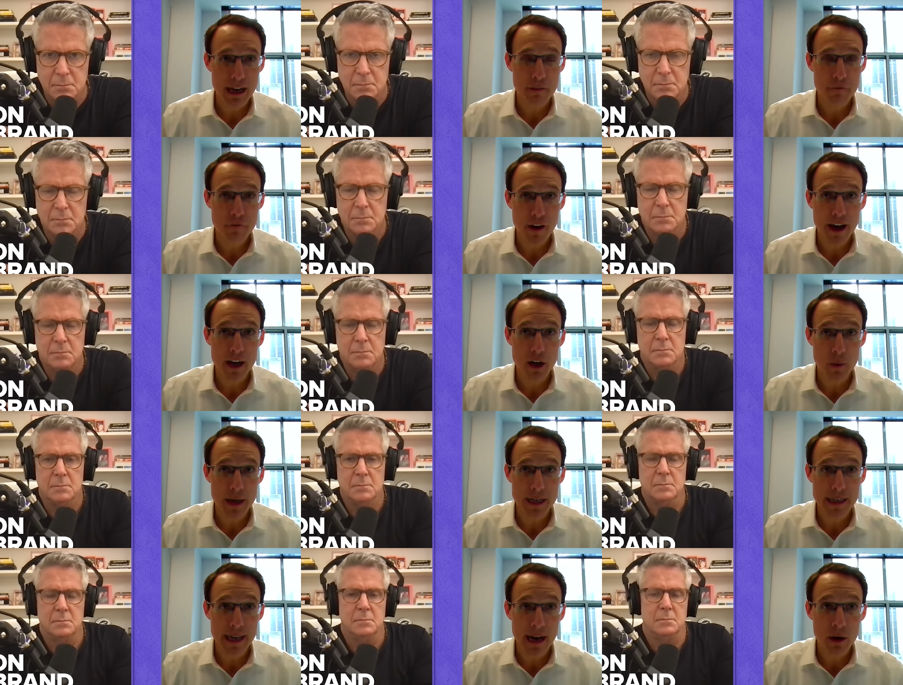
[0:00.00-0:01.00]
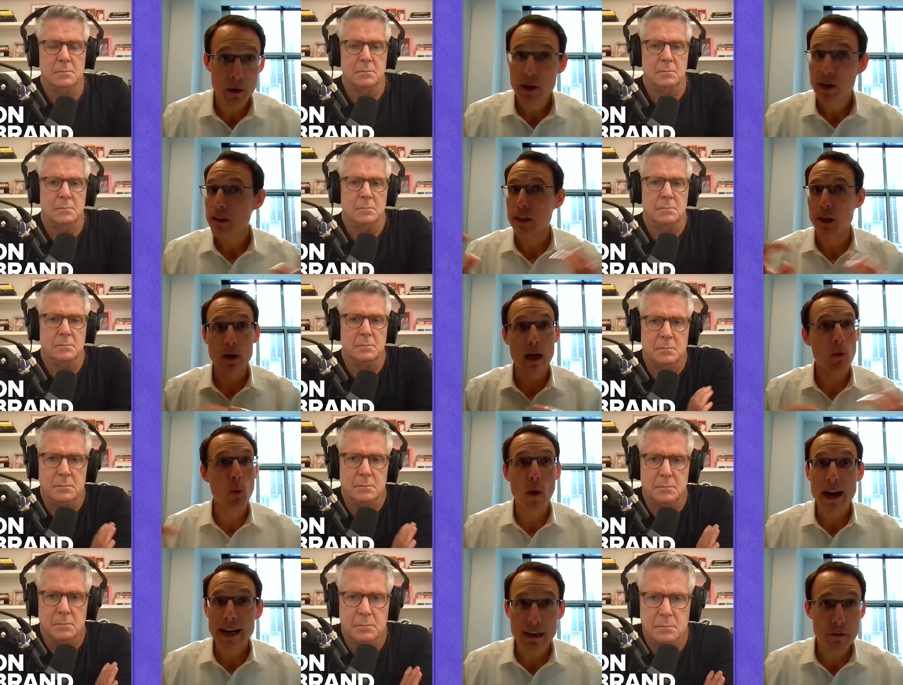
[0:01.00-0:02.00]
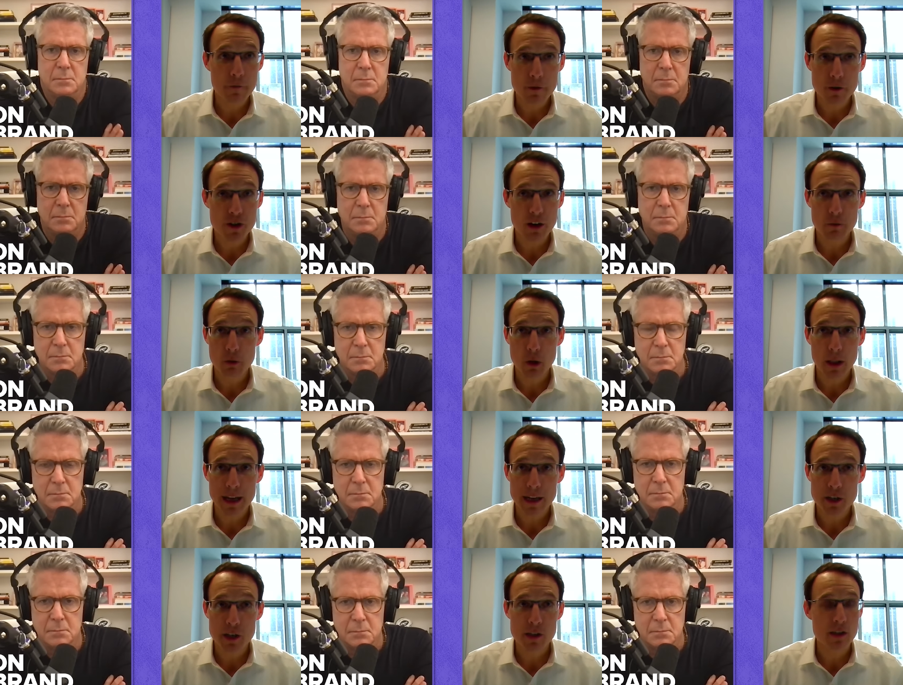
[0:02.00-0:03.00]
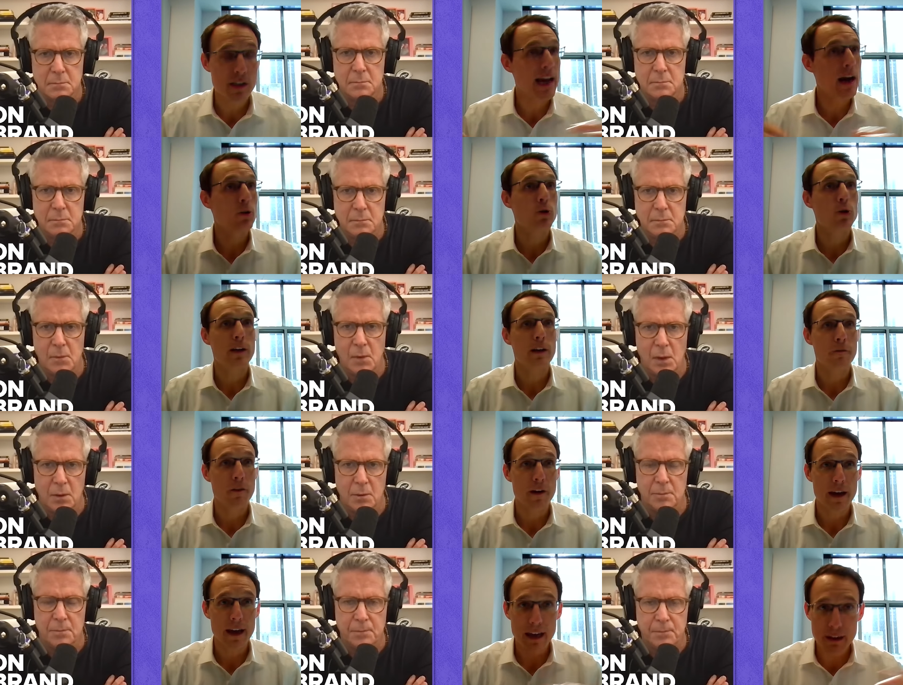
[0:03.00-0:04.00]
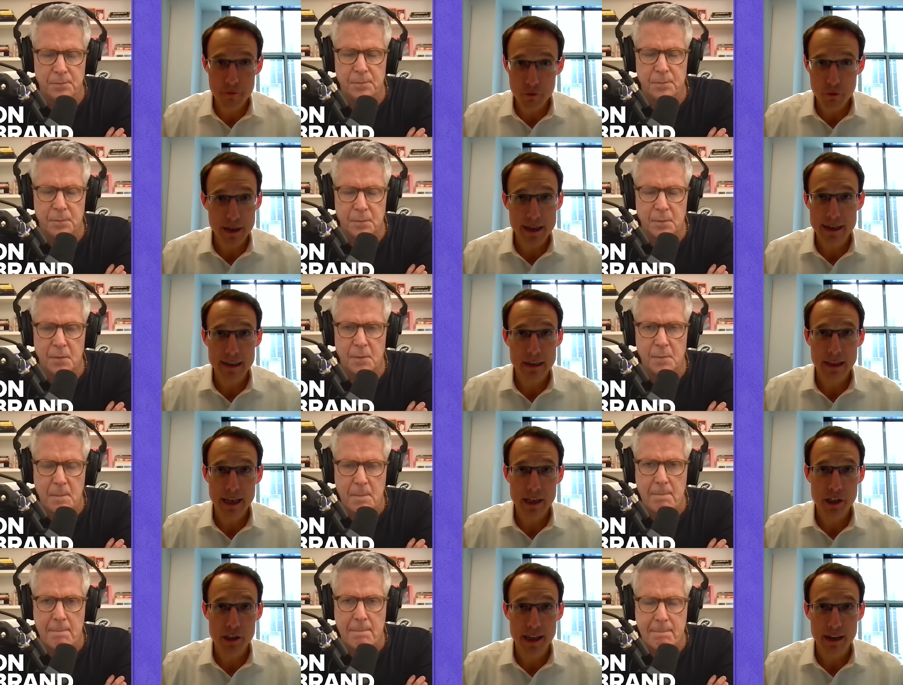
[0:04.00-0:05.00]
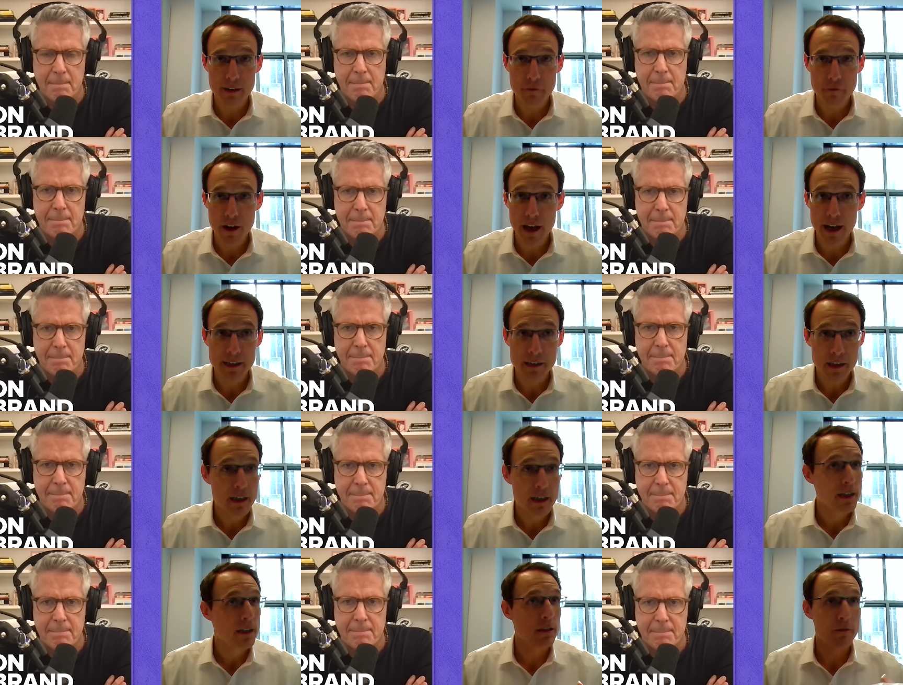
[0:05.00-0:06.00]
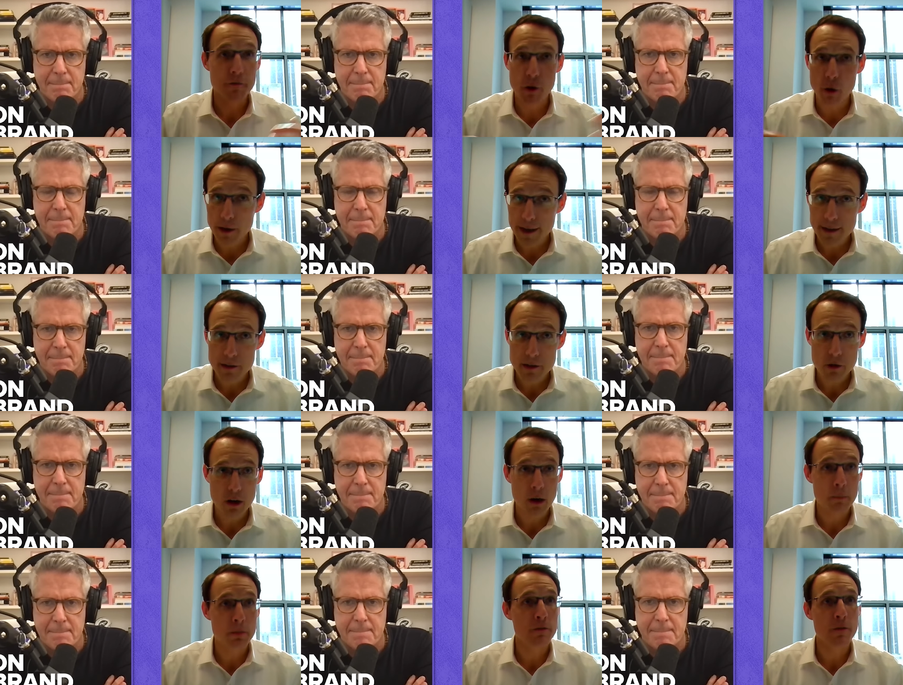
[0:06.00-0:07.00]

Speaker 1: on fire right now. They're not waiting for general elections. They are looking no. for every and any election they can find to vote against Trump, to